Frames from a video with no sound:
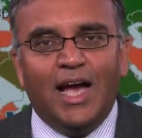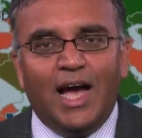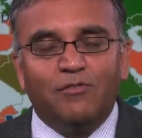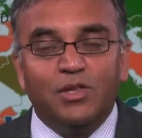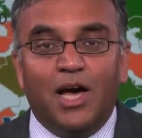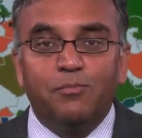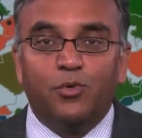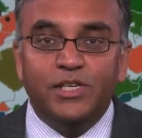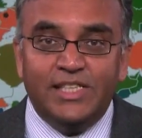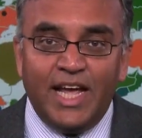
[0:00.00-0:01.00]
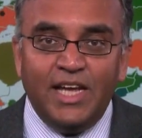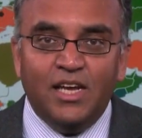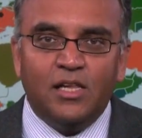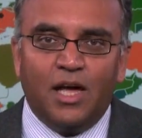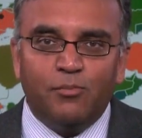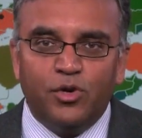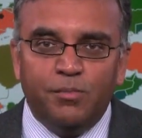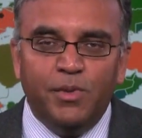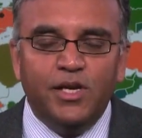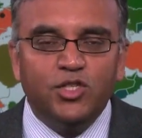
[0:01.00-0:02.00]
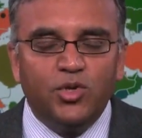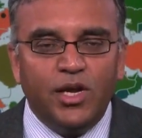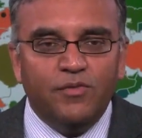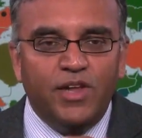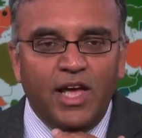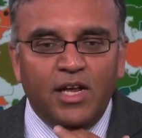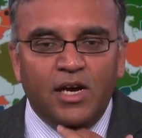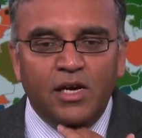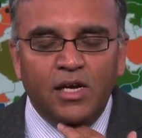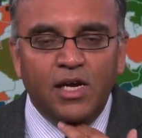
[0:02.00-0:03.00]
have a lot more data, a lot more administrative data.